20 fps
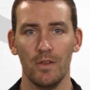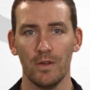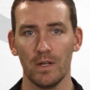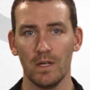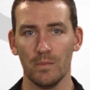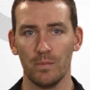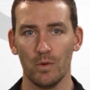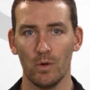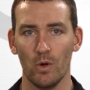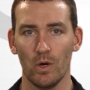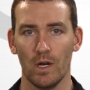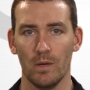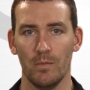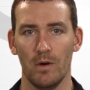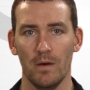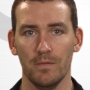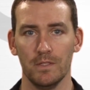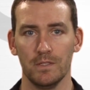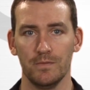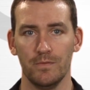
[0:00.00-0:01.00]
they're going to program
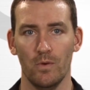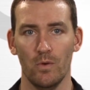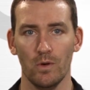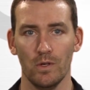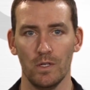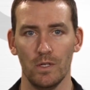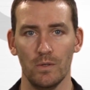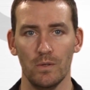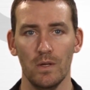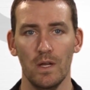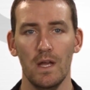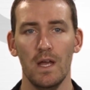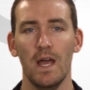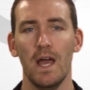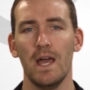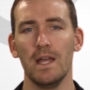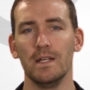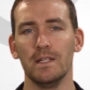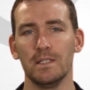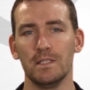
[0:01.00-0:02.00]
all this for you,
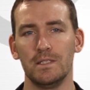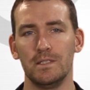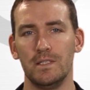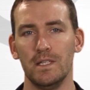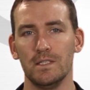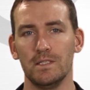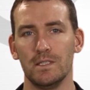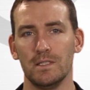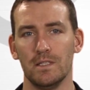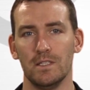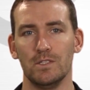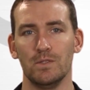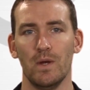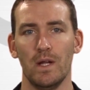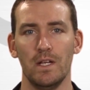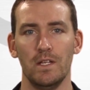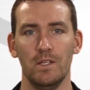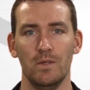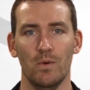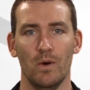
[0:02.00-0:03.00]
in addition to
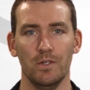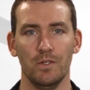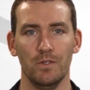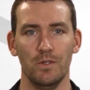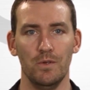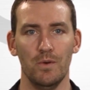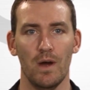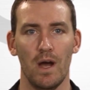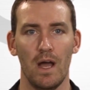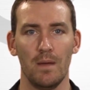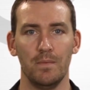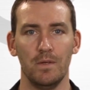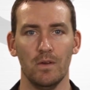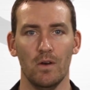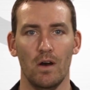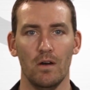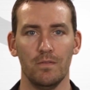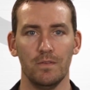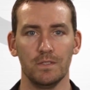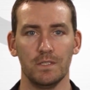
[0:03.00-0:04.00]
training you on your new IP
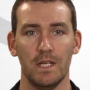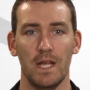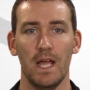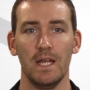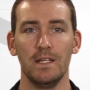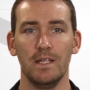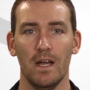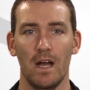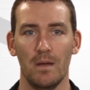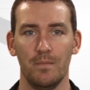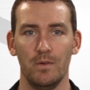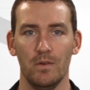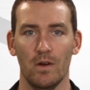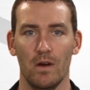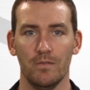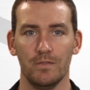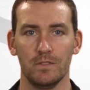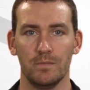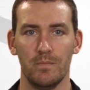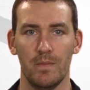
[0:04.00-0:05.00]
Office and the IP
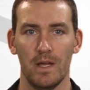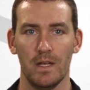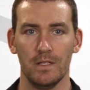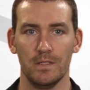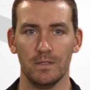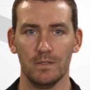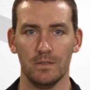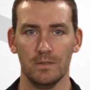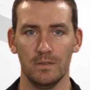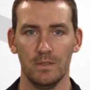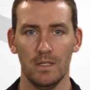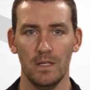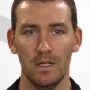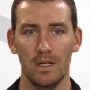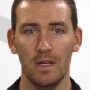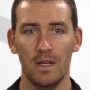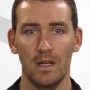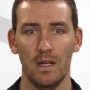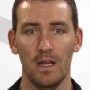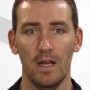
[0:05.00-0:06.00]
Office Manager.
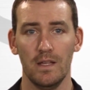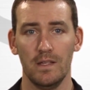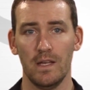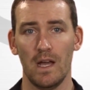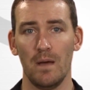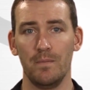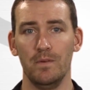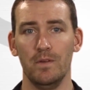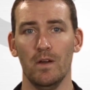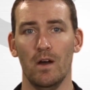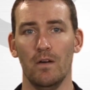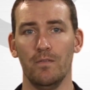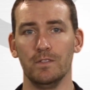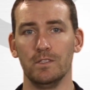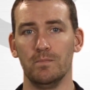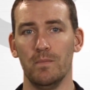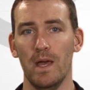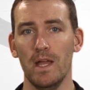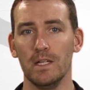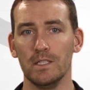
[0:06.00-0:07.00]
The IP
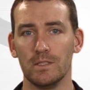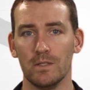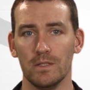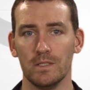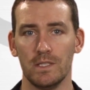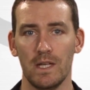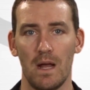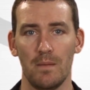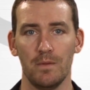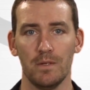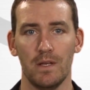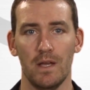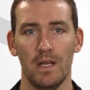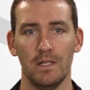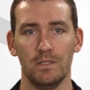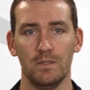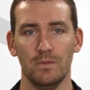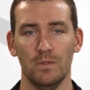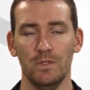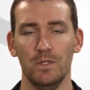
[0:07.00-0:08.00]
Office Manager is the
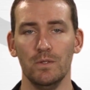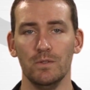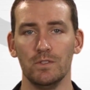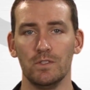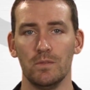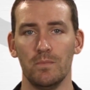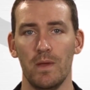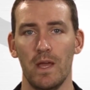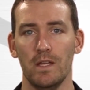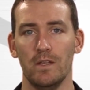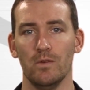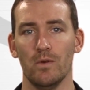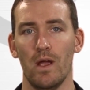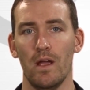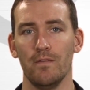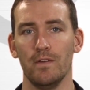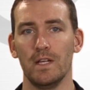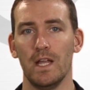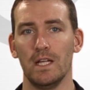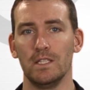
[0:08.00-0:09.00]
application you'll use to make your
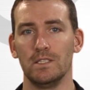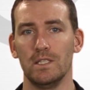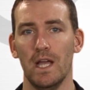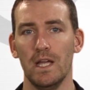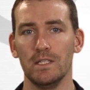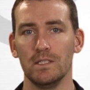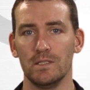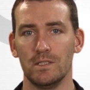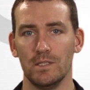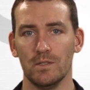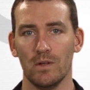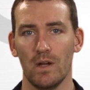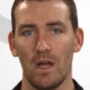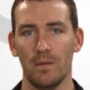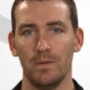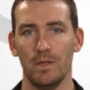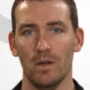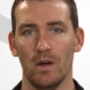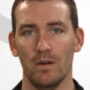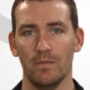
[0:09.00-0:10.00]
everyday changes to your
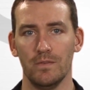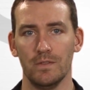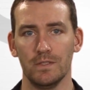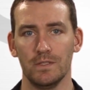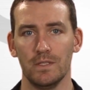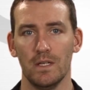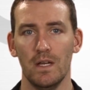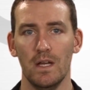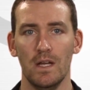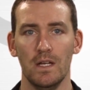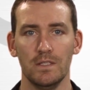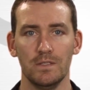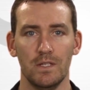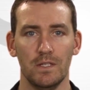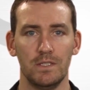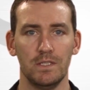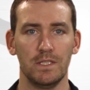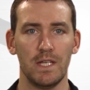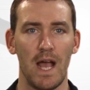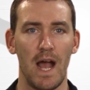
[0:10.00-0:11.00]
IP Office,
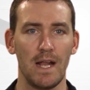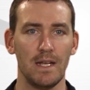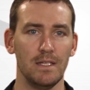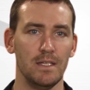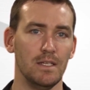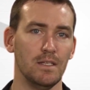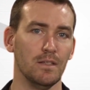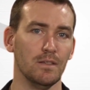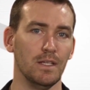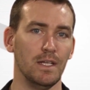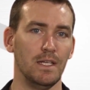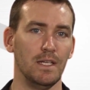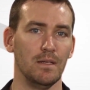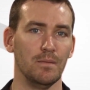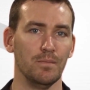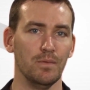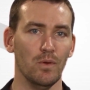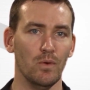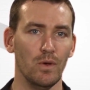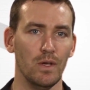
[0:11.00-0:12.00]
such as adding and deleting
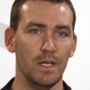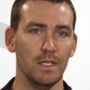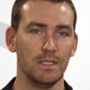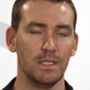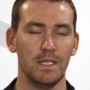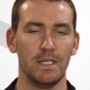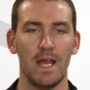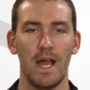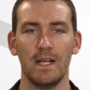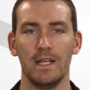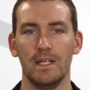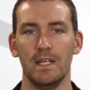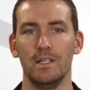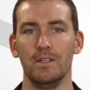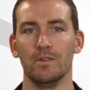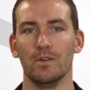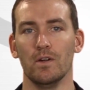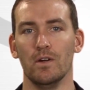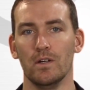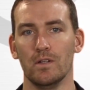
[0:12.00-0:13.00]
employees and editing
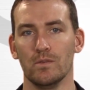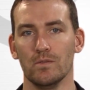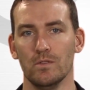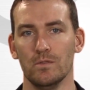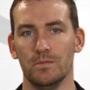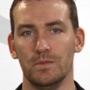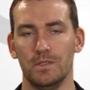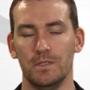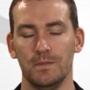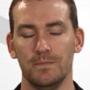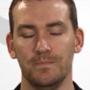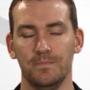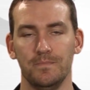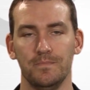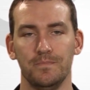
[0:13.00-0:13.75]
your hunk groups.